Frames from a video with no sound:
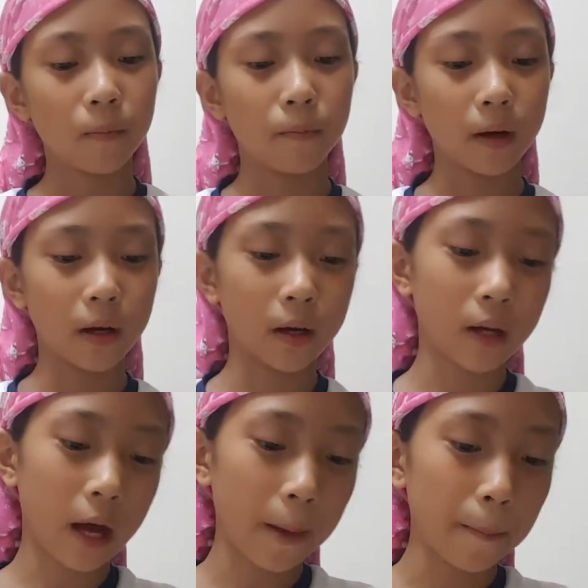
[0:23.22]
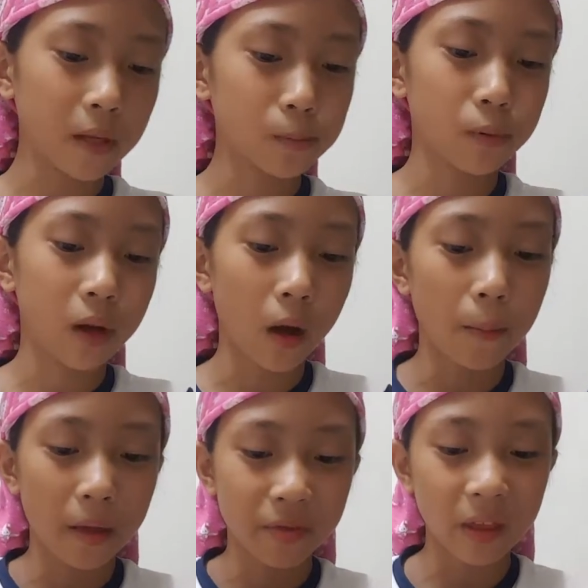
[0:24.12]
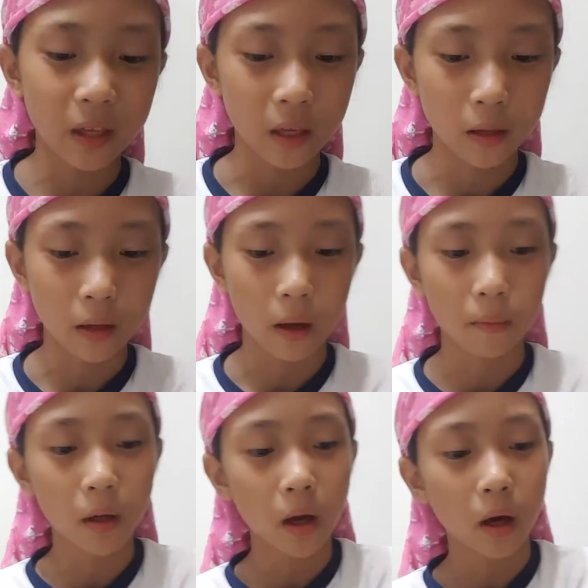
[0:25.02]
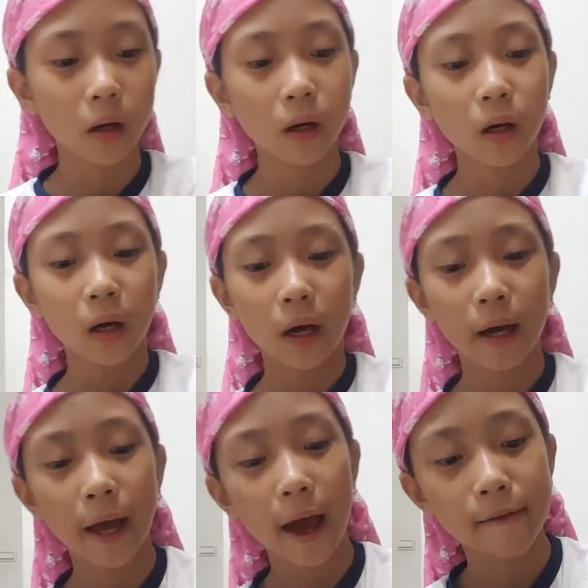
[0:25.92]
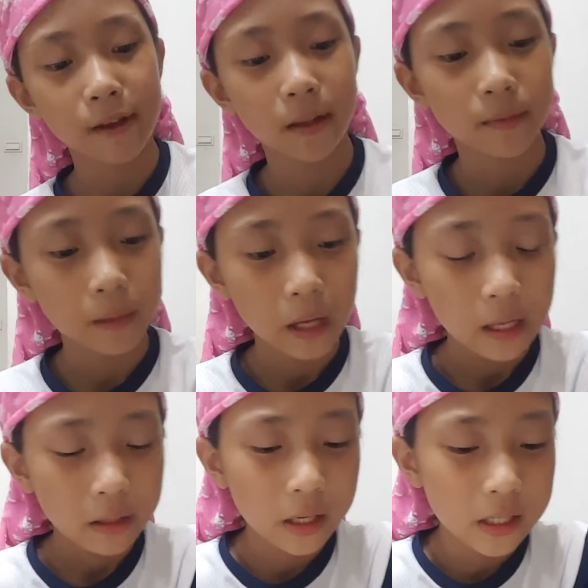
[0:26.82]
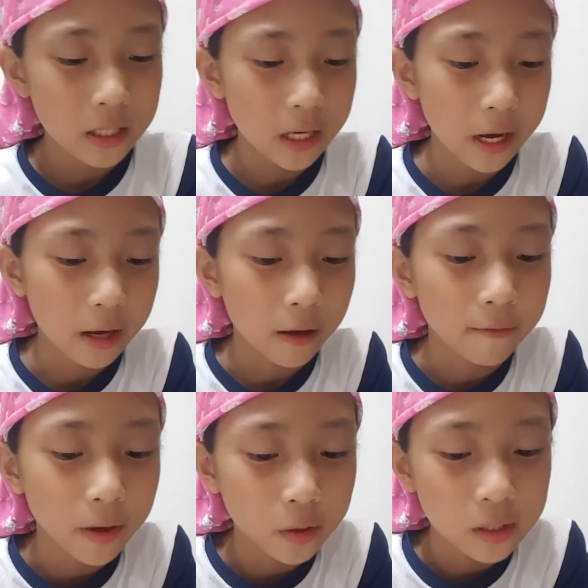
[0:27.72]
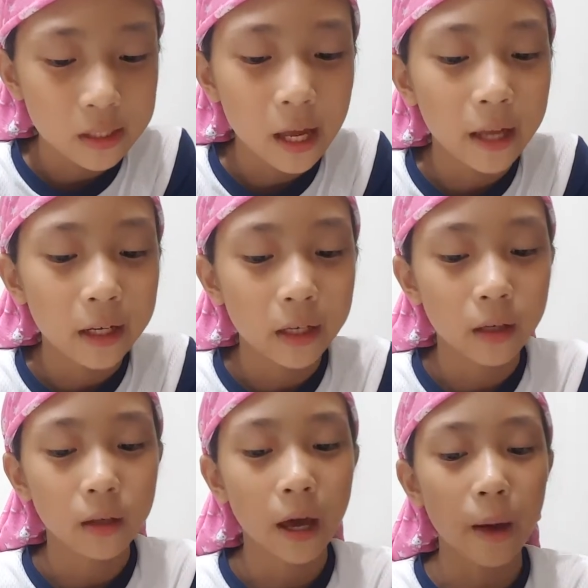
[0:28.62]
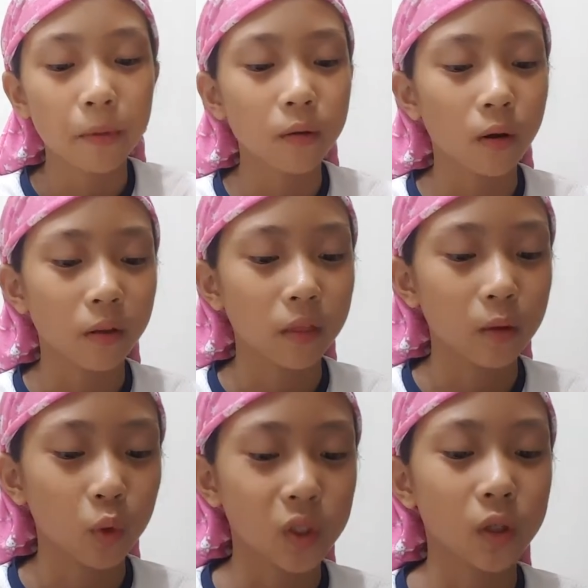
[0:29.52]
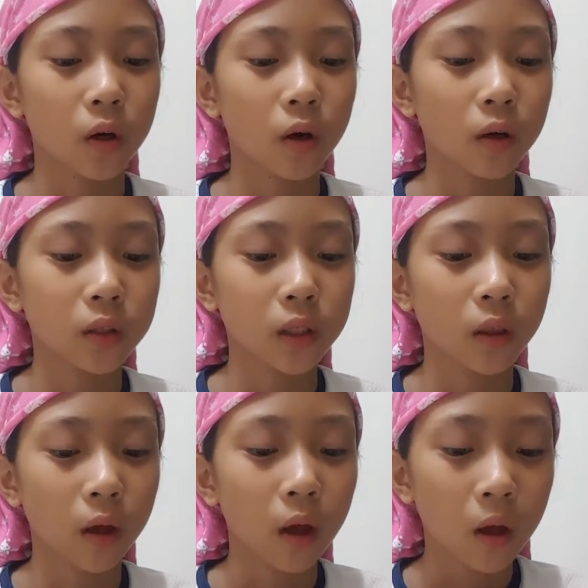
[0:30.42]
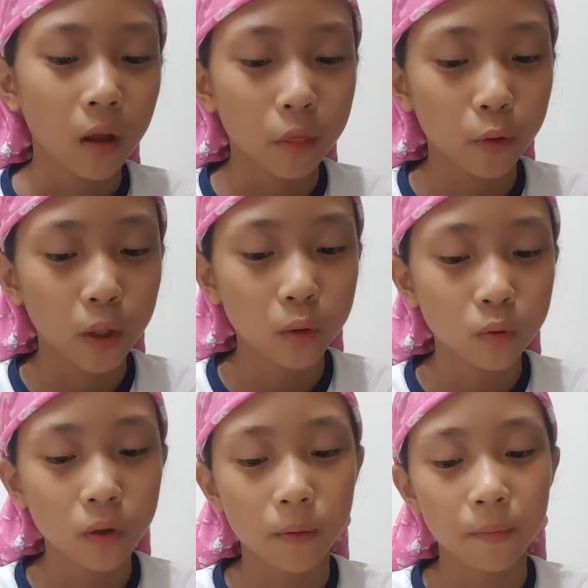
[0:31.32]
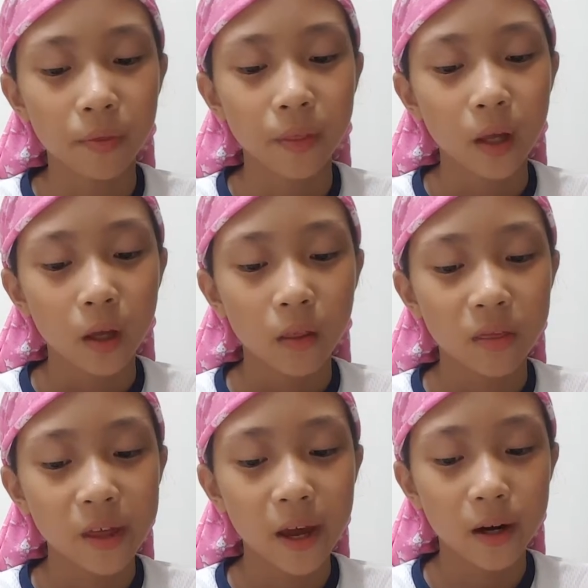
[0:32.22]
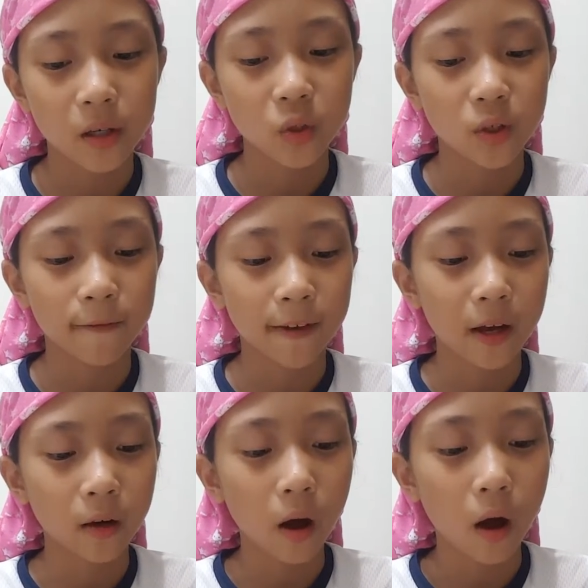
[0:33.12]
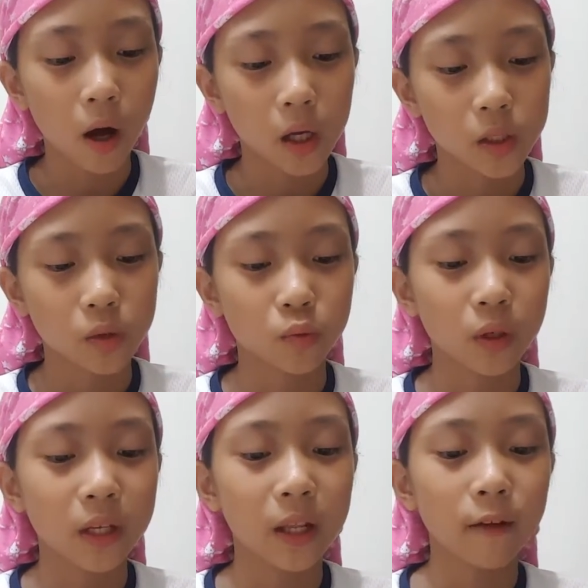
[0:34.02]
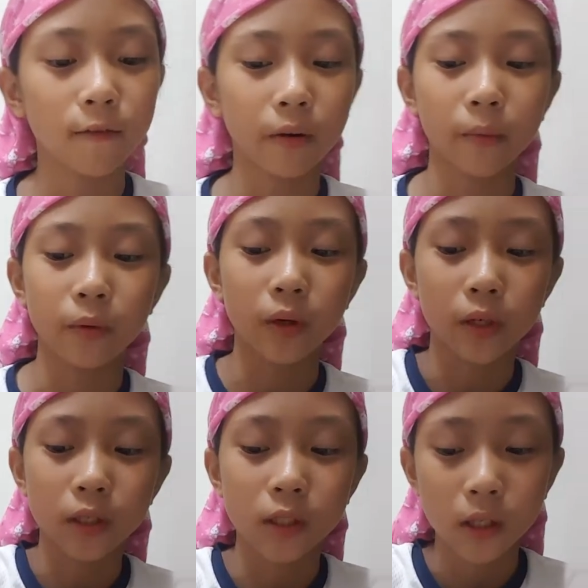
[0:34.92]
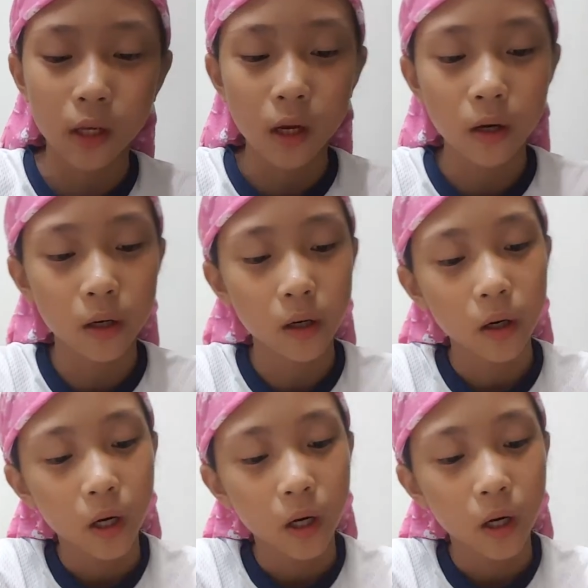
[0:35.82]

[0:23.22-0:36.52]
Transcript: But I must put on my thinking cap. Ah, oh, I have it. Next day, a very sad and unhappy Dorothy was called to the throne room. There she found Oz grinning from ear to ear.